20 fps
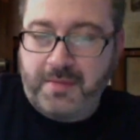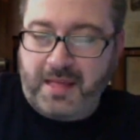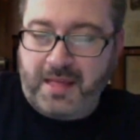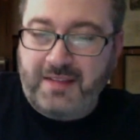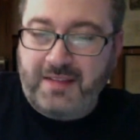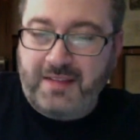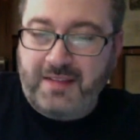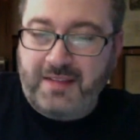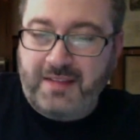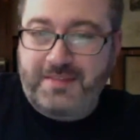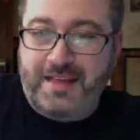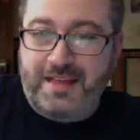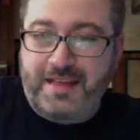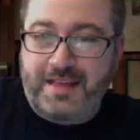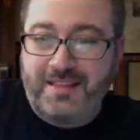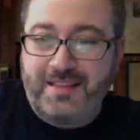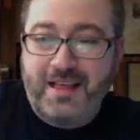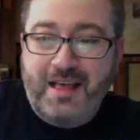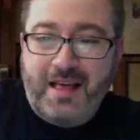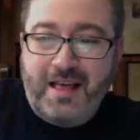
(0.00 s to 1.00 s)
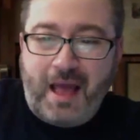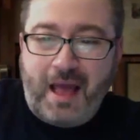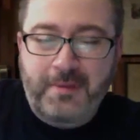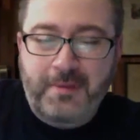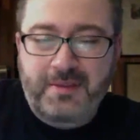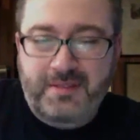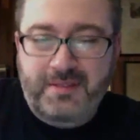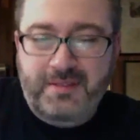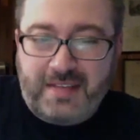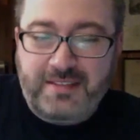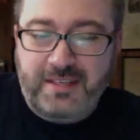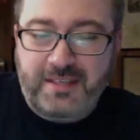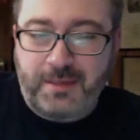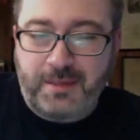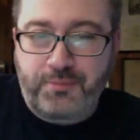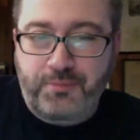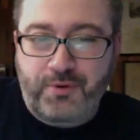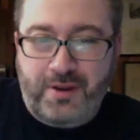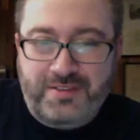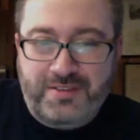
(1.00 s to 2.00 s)
that's an
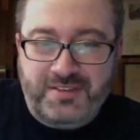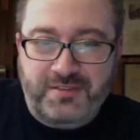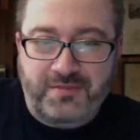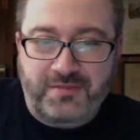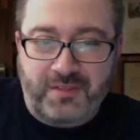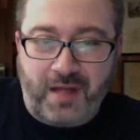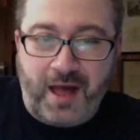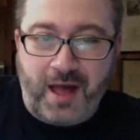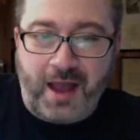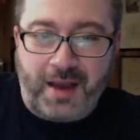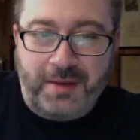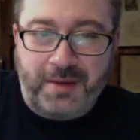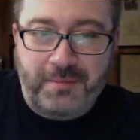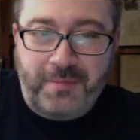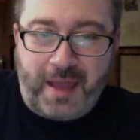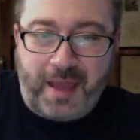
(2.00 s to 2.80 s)
impressive line: